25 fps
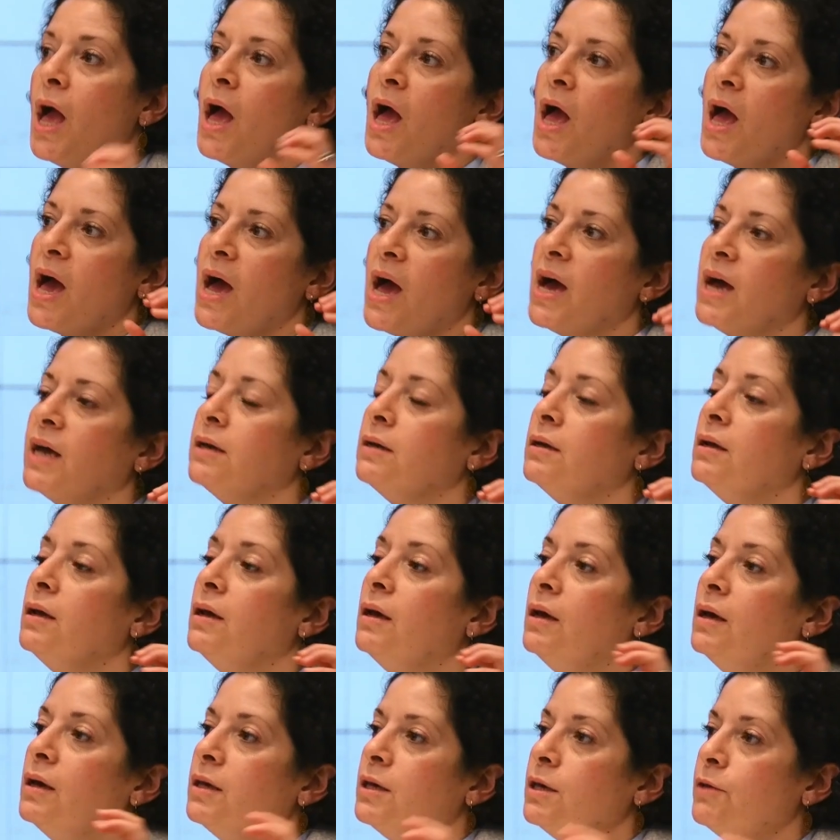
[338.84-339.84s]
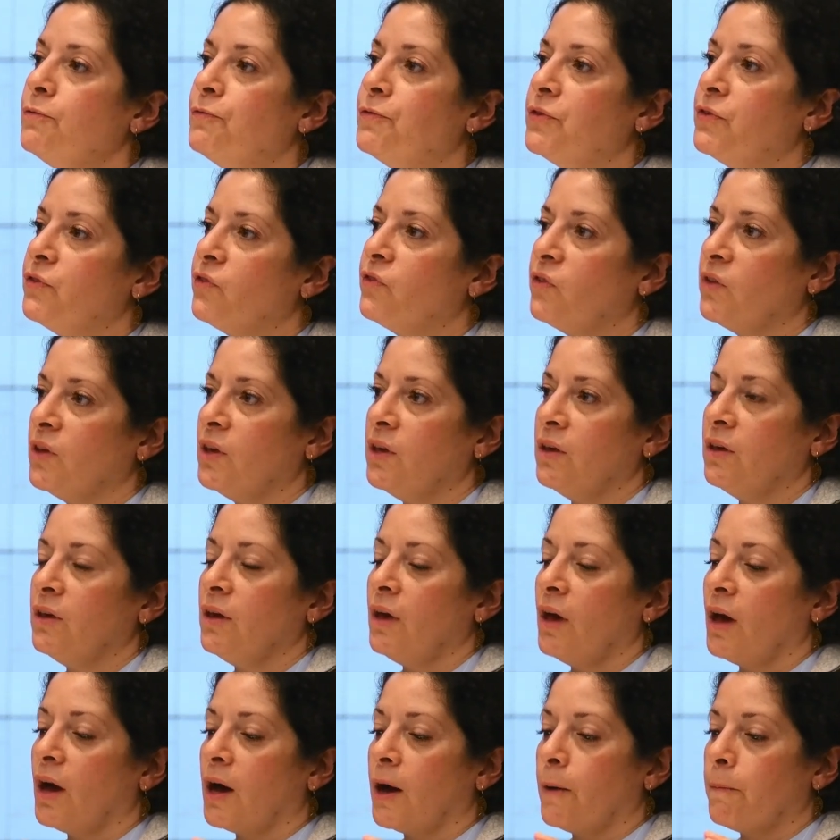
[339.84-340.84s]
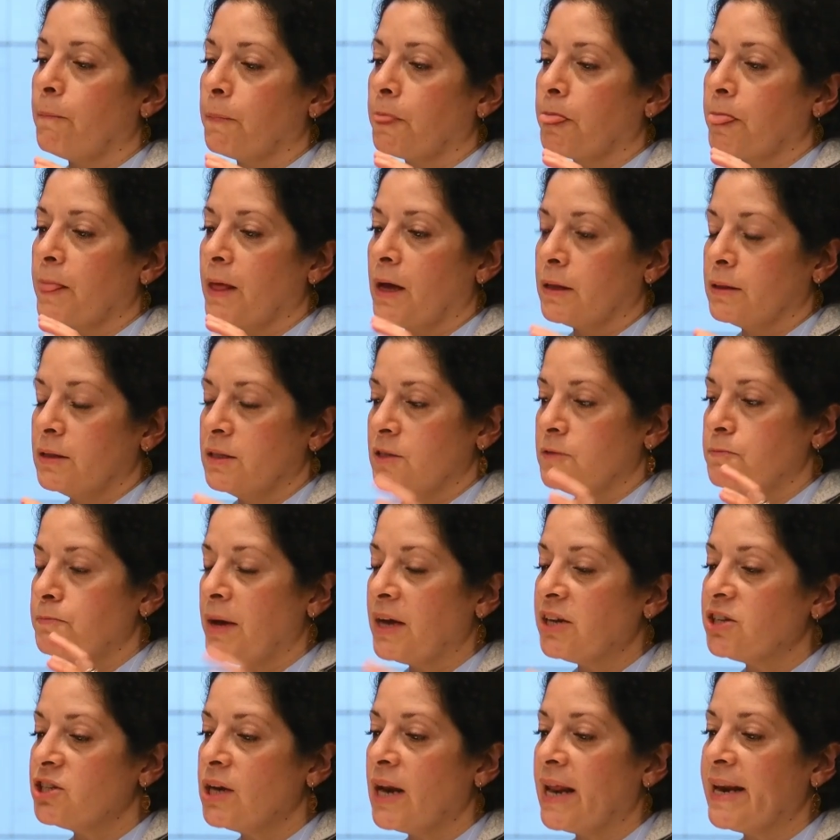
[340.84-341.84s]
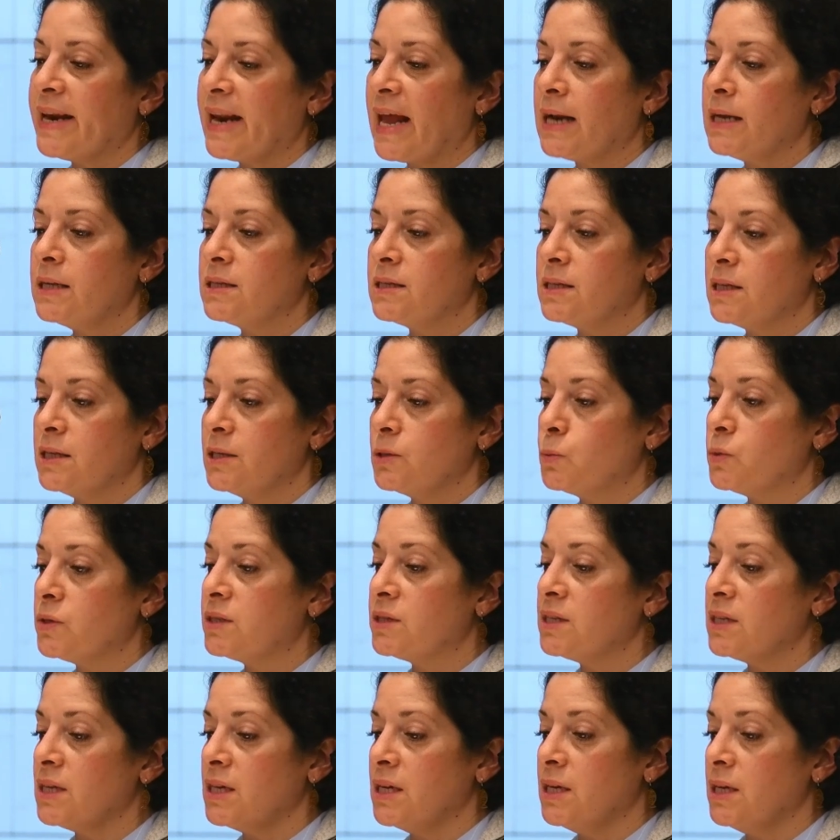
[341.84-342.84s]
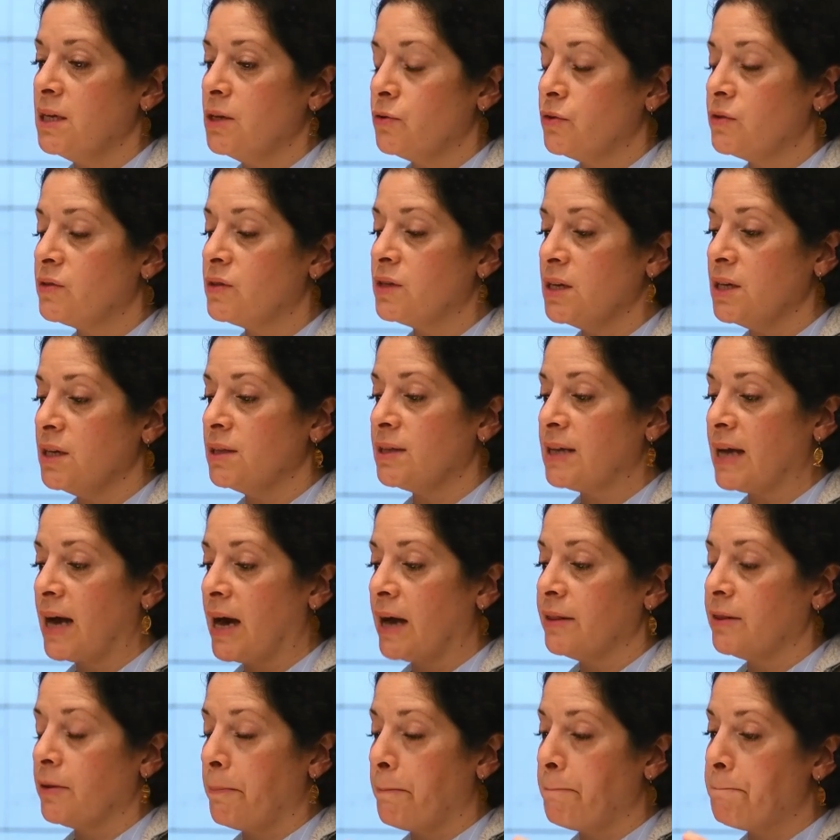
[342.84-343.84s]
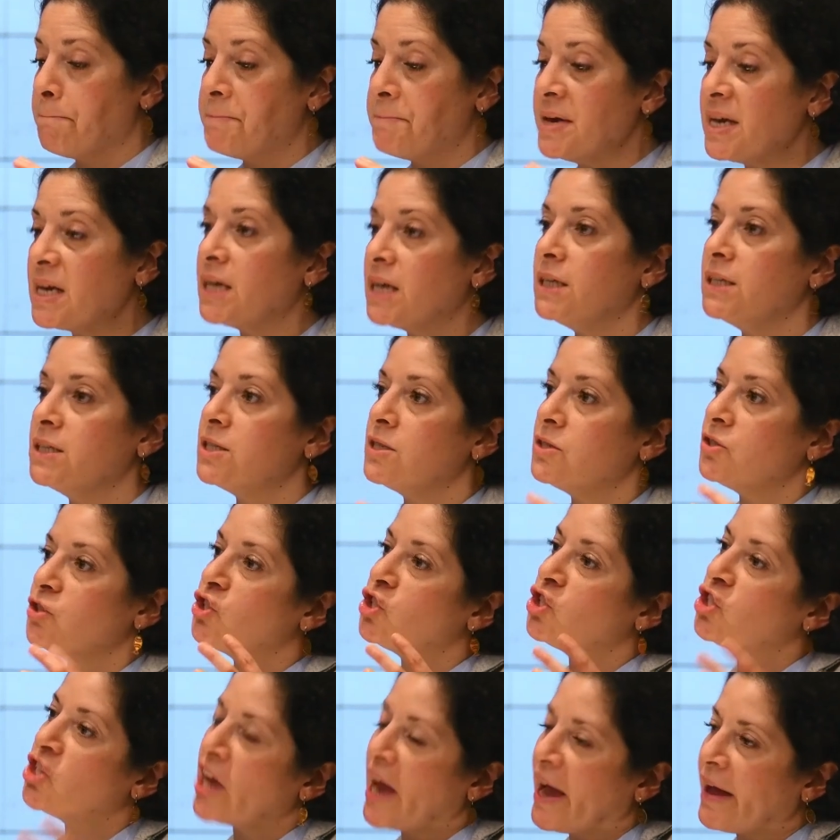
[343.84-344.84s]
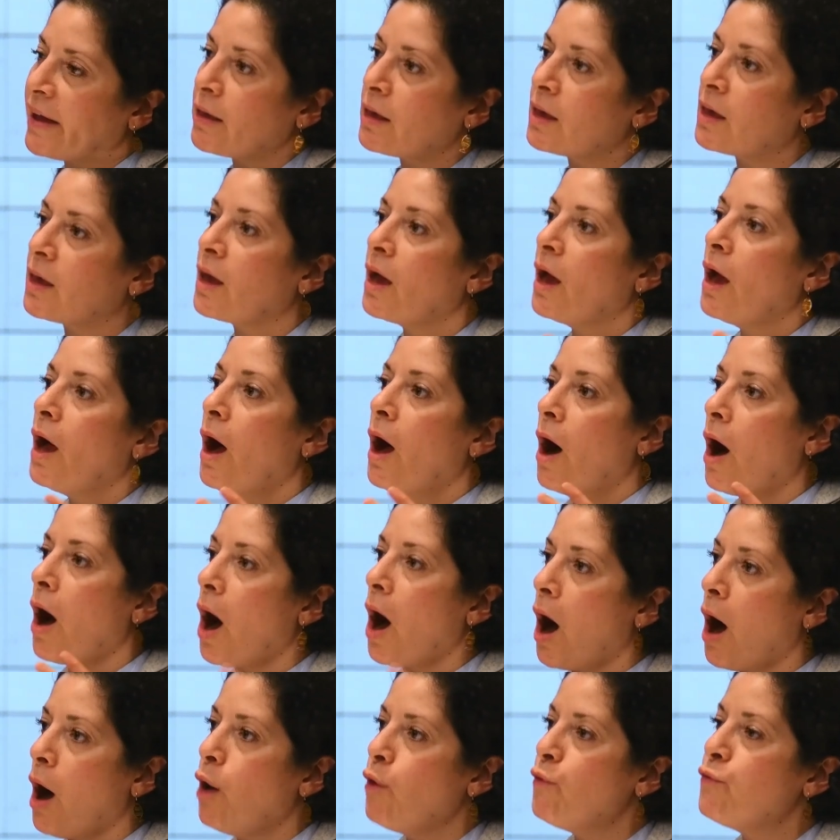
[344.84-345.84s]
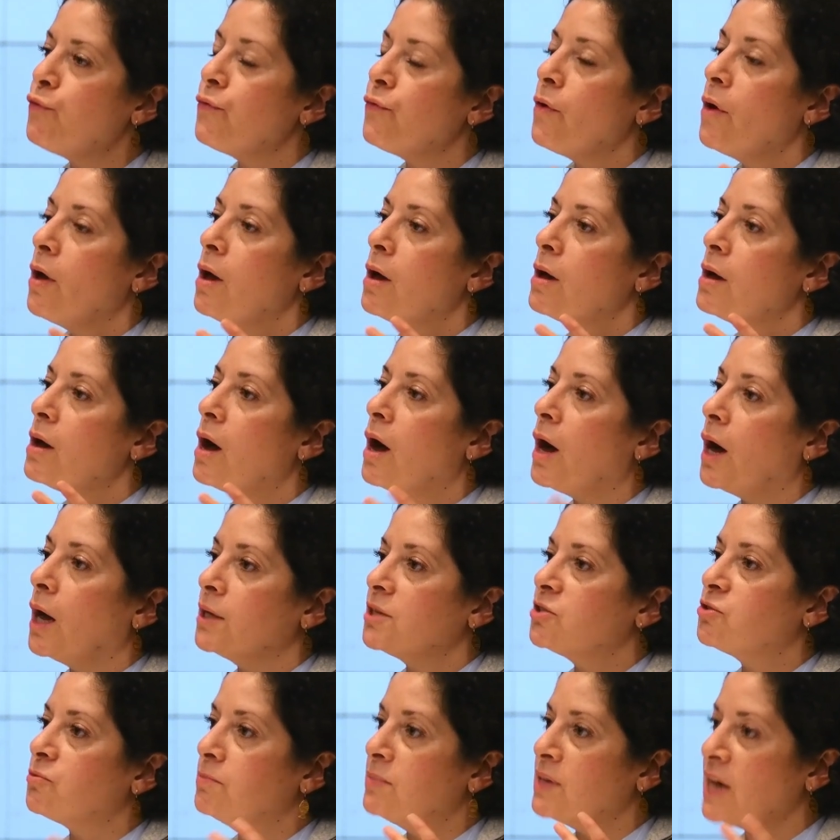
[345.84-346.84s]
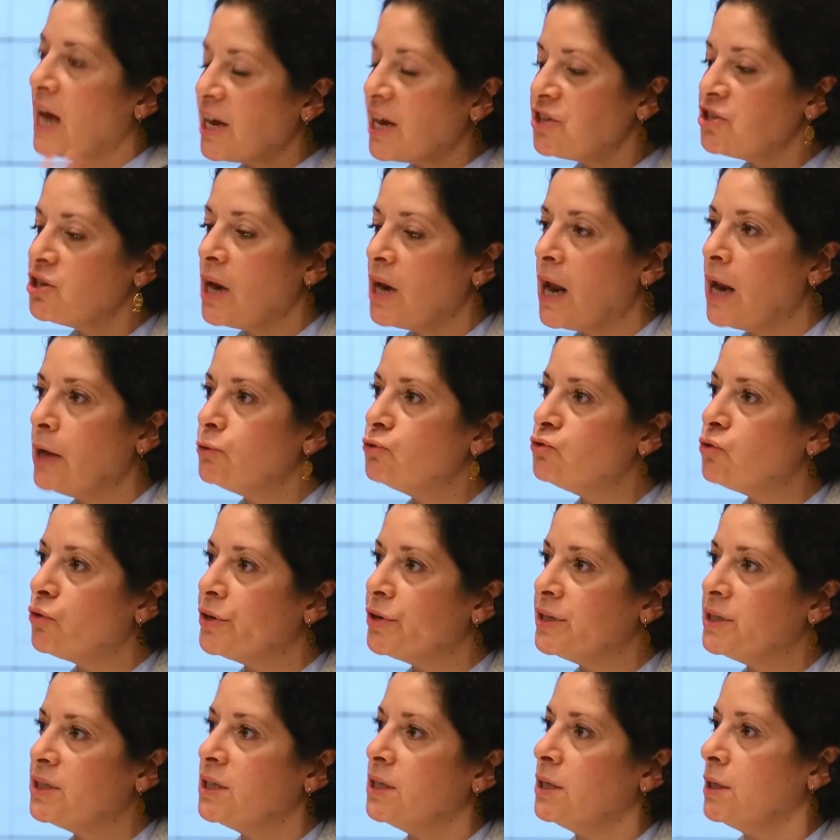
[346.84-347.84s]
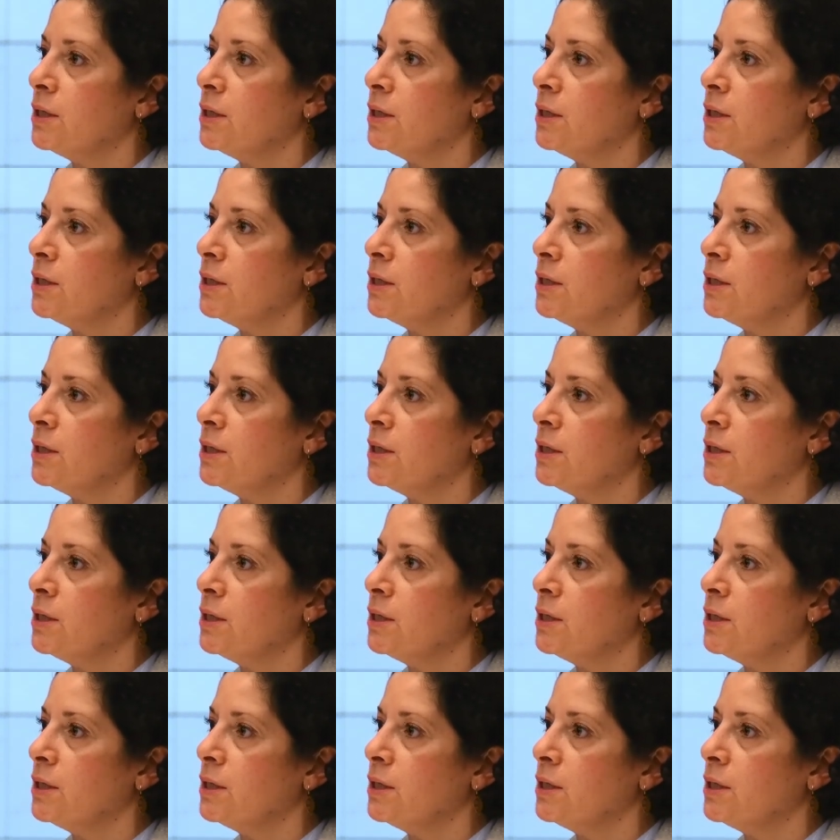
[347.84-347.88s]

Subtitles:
And if you see the spatial analysis, you see that the biggest chunk of subnational authority